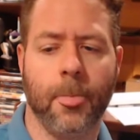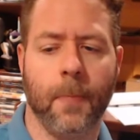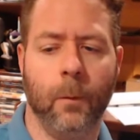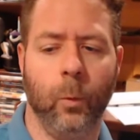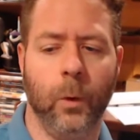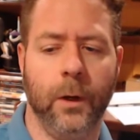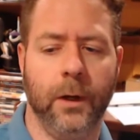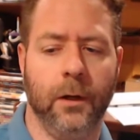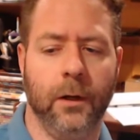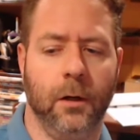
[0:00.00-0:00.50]

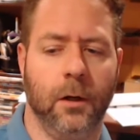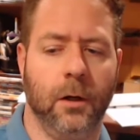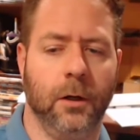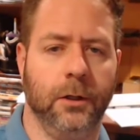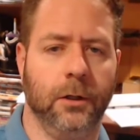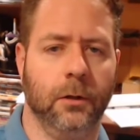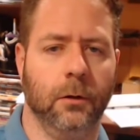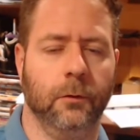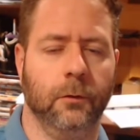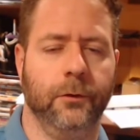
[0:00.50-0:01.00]
where
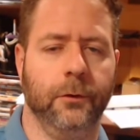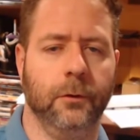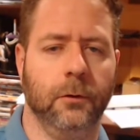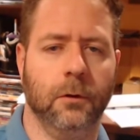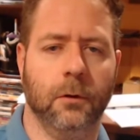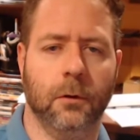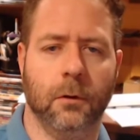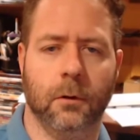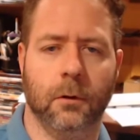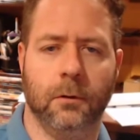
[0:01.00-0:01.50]
you'll do
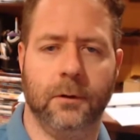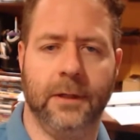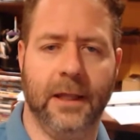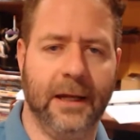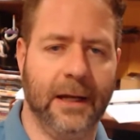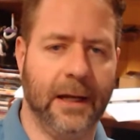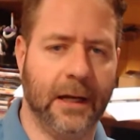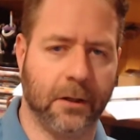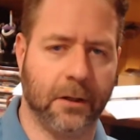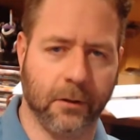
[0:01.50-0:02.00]
your
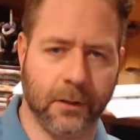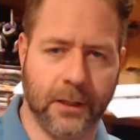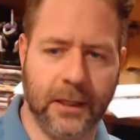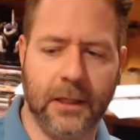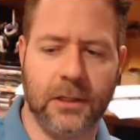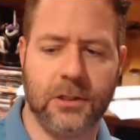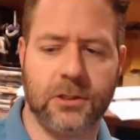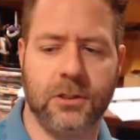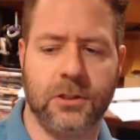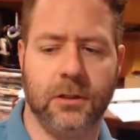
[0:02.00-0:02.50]
data
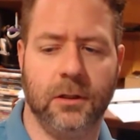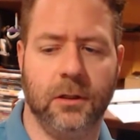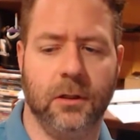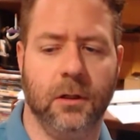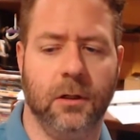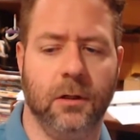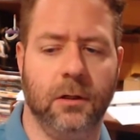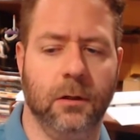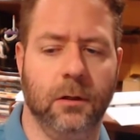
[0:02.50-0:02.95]
aggregation.